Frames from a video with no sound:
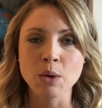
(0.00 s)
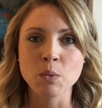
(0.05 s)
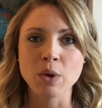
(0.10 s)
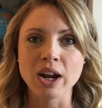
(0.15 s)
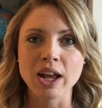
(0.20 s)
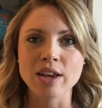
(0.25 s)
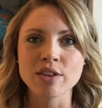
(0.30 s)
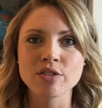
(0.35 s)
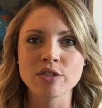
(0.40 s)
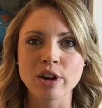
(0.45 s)
When
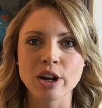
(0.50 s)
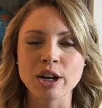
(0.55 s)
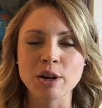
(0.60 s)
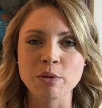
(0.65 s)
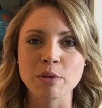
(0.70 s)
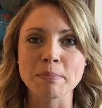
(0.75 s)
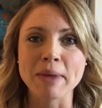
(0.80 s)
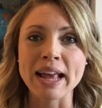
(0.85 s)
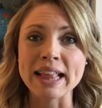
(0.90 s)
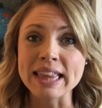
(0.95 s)
I started
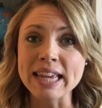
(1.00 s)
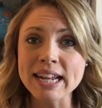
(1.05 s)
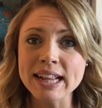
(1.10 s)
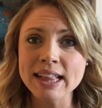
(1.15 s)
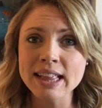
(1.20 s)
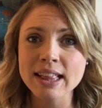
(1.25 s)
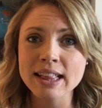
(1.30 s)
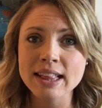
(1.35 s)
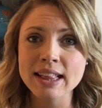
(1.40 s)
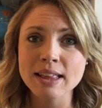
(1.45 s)
with my
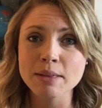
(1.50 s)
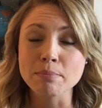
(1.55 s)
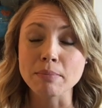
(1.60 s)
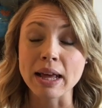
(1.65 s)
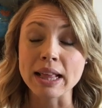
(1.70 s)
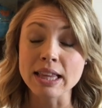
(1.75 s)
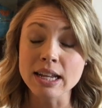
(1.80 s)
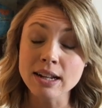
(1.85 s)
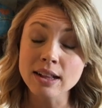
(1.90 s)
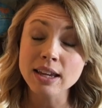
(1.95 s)

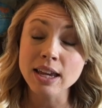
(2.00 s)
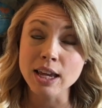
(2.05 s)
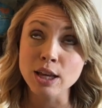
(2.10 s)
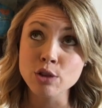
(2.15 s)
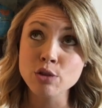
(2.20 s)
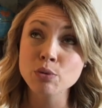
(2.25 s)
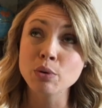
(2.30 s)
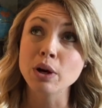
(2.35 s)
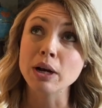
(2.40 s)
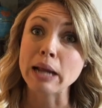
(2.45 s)
little
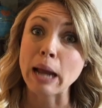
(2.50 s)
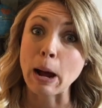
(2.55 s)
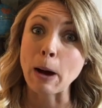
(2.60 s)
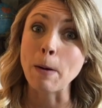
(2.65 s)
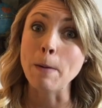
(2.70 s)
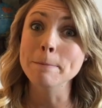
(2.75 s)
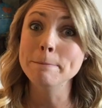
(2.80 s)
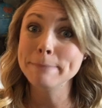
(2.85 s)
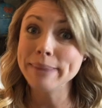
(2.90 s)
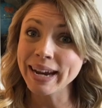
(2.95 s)
kids who are
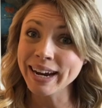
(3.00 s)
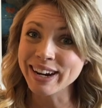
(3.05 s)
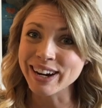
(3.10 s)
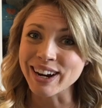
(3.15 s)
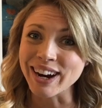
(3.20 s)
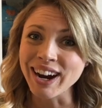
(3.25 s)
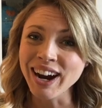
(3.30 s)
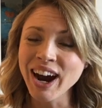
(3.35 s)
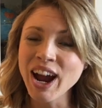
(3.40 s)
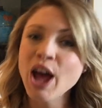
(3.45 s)
now
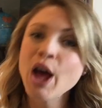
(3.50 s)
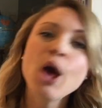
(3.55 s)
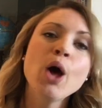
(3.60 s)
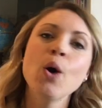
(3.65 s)
bigger,